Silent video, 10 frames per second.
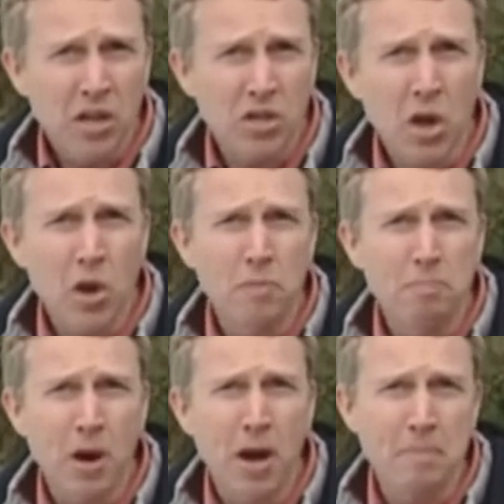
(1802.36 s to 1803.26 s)
So
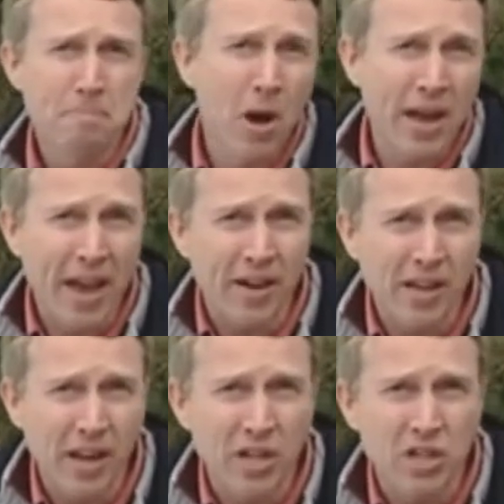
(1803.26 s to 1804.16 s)
by my
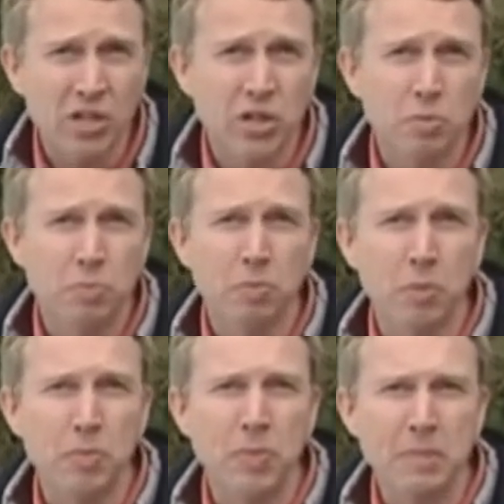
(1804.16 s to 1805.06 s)
calculations would
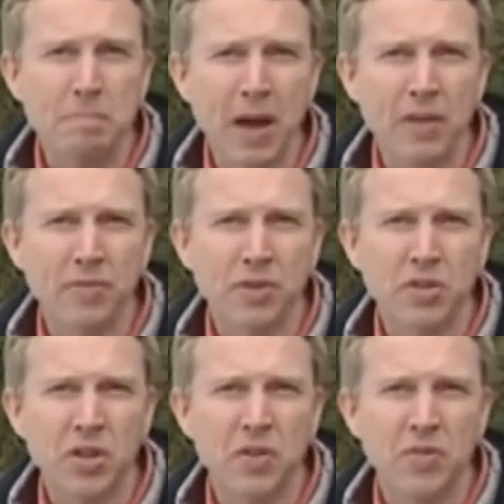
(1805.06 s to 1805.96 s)
probably pay for
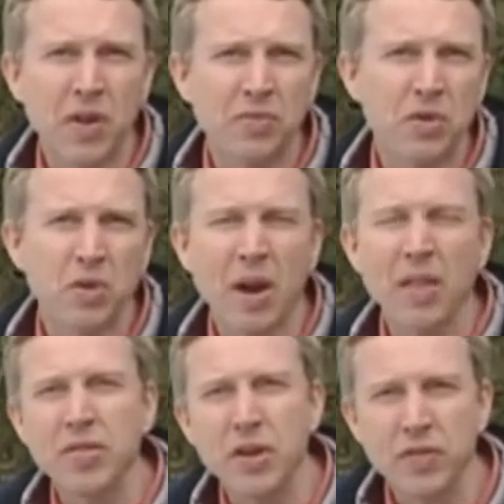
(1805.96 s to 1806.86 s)
itself after
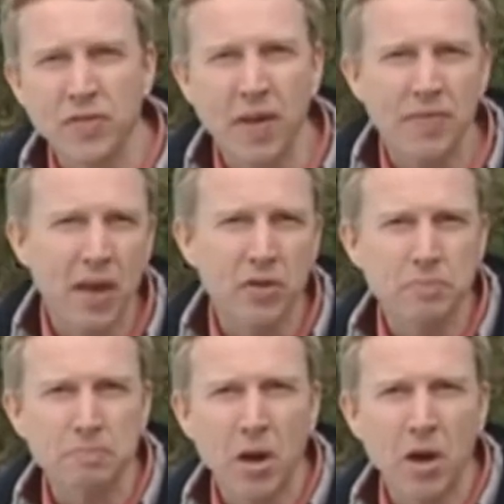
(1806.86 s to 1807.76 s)
around
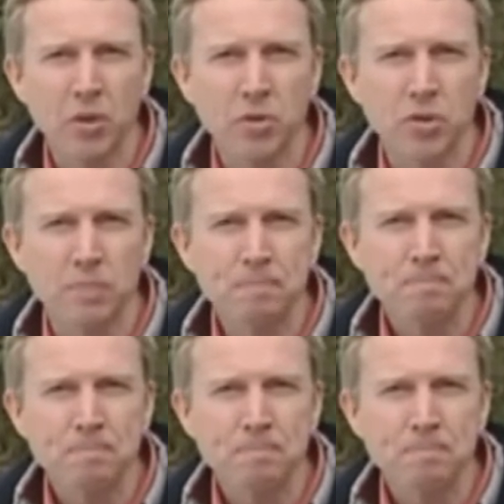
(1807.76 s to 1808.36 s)
35,000 miles.